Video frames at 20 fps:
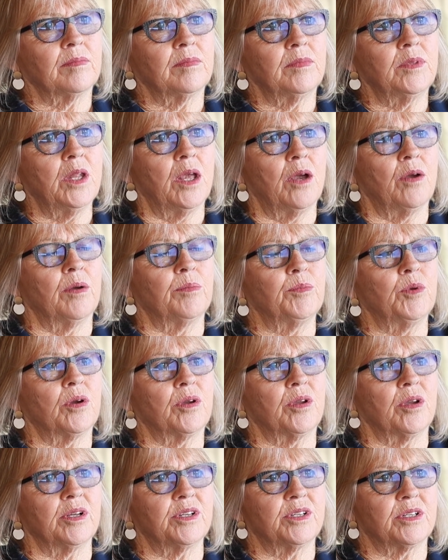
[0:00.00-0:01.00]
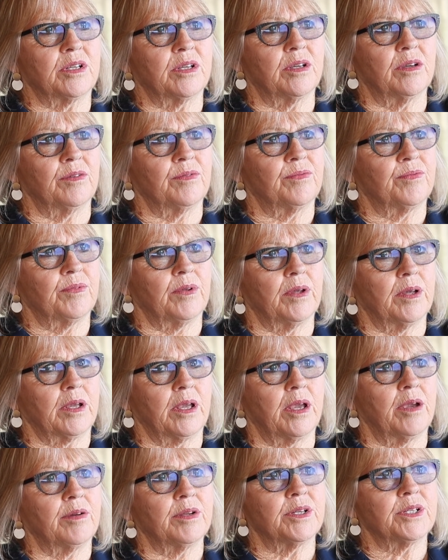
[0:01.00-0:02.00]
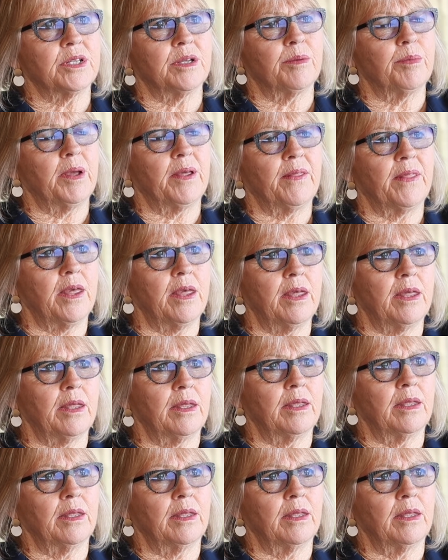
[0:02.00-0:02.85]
No, I'm not going to give a guarantee about that.